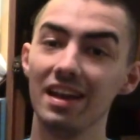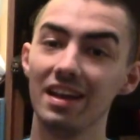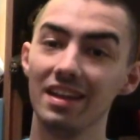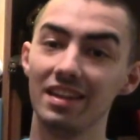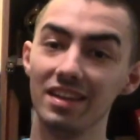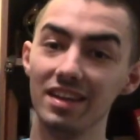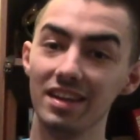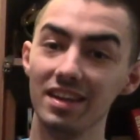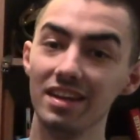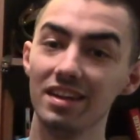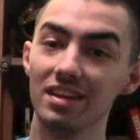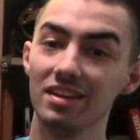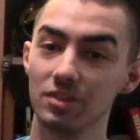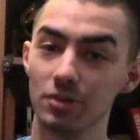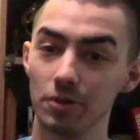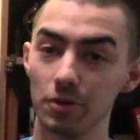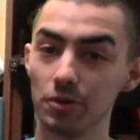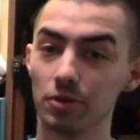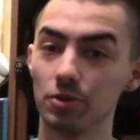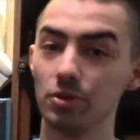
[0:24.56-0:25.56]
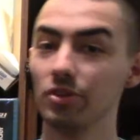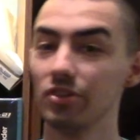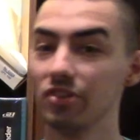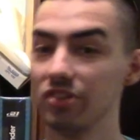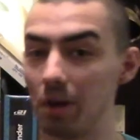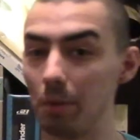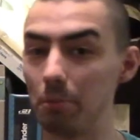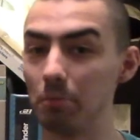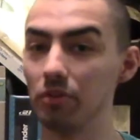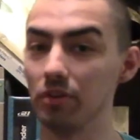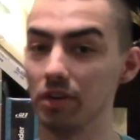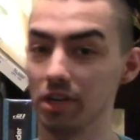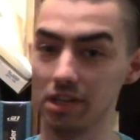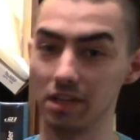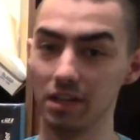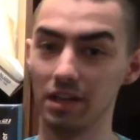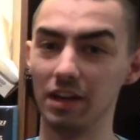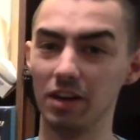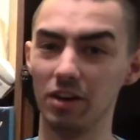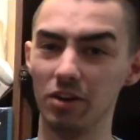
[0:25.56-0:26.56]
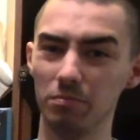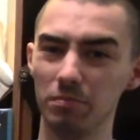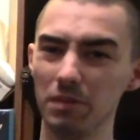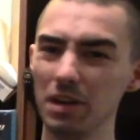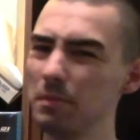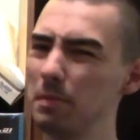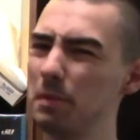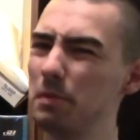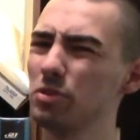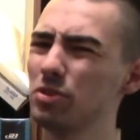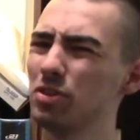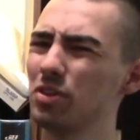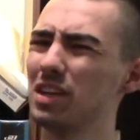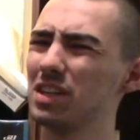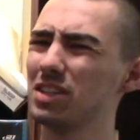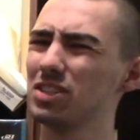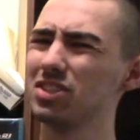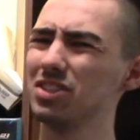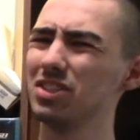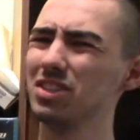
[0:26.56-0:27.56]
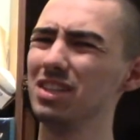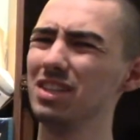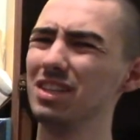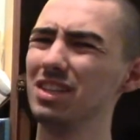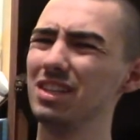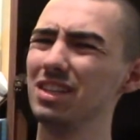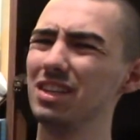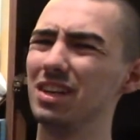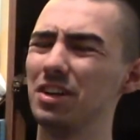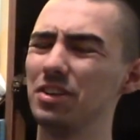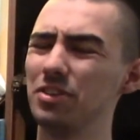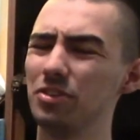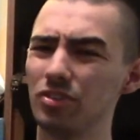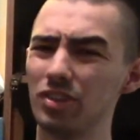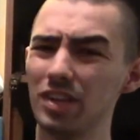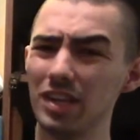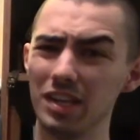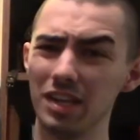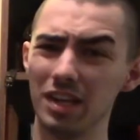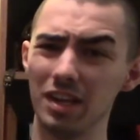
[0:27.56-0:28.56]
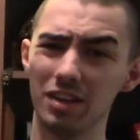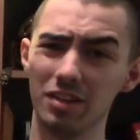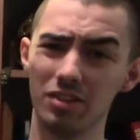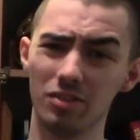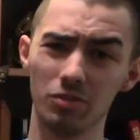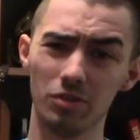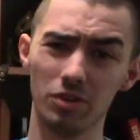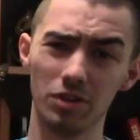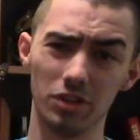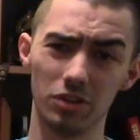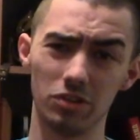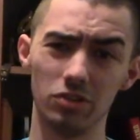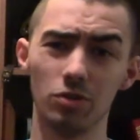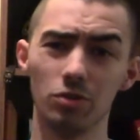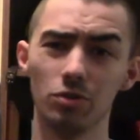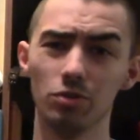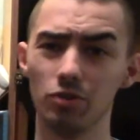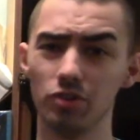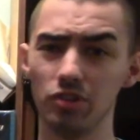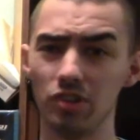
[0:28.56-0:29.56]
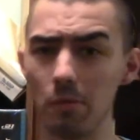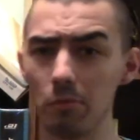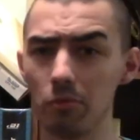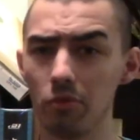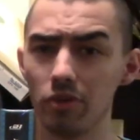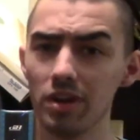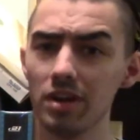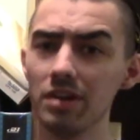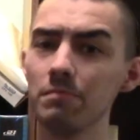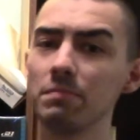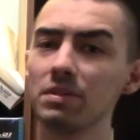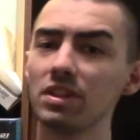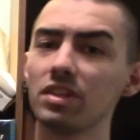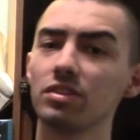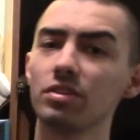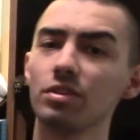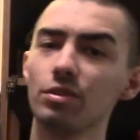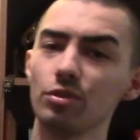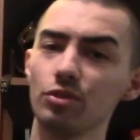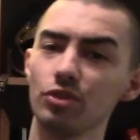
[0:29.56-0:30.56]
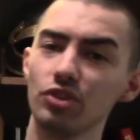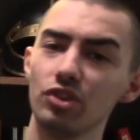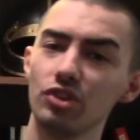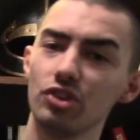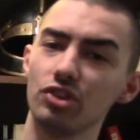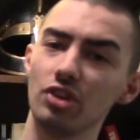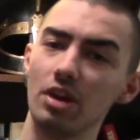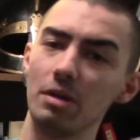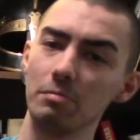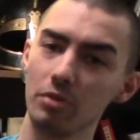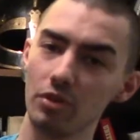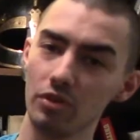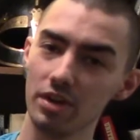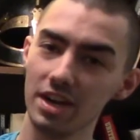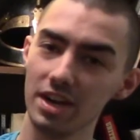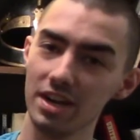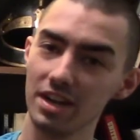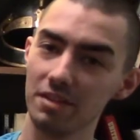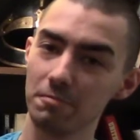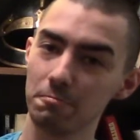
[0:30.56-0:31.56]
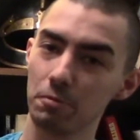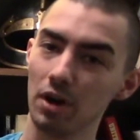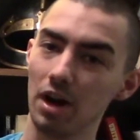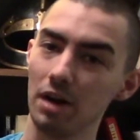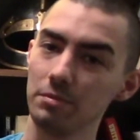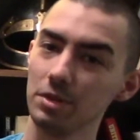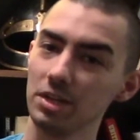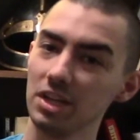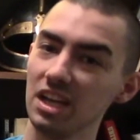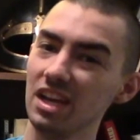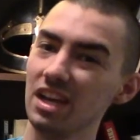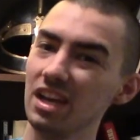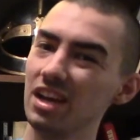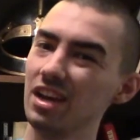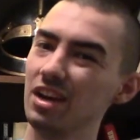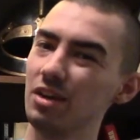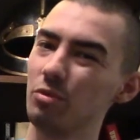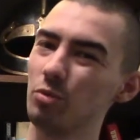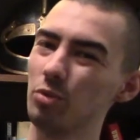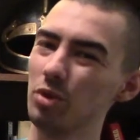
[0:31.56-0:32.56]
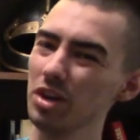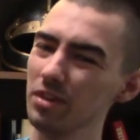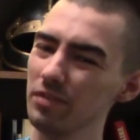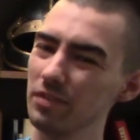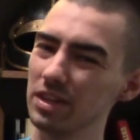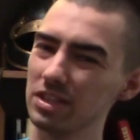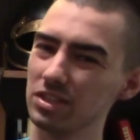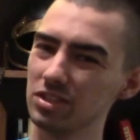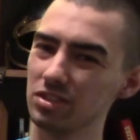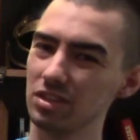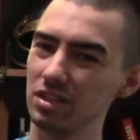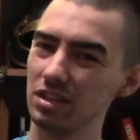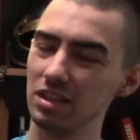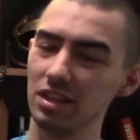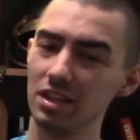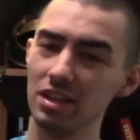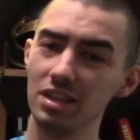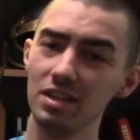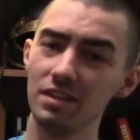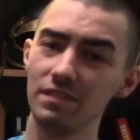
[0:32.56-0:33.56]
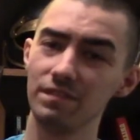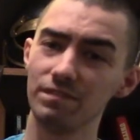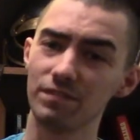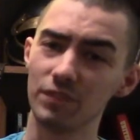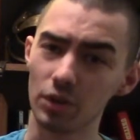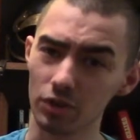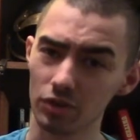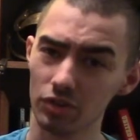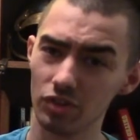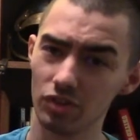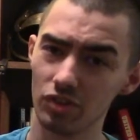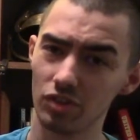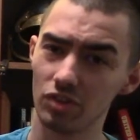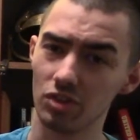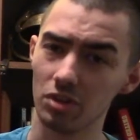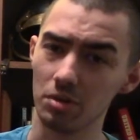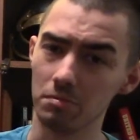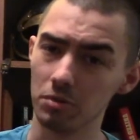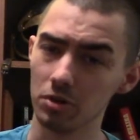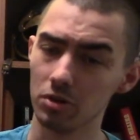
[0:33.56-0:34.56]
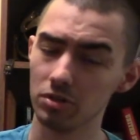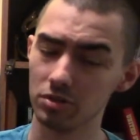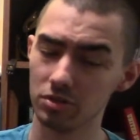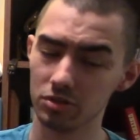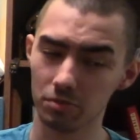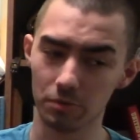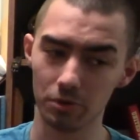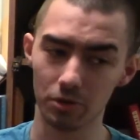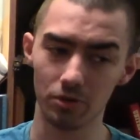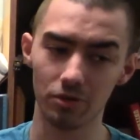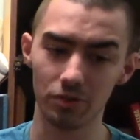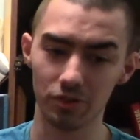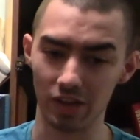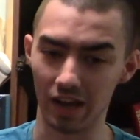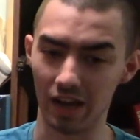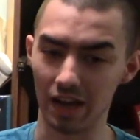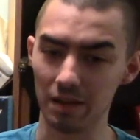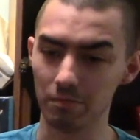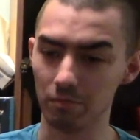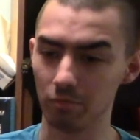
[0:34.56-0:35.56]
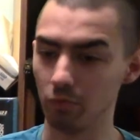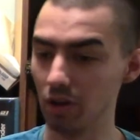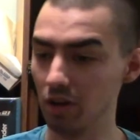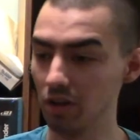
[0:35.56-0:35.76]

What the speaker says: the Turtle Submarine. Now, many people don't actually understand the history of the Turtle Submarine, but the Turtle Submarine is probably one of actually the first submergible type,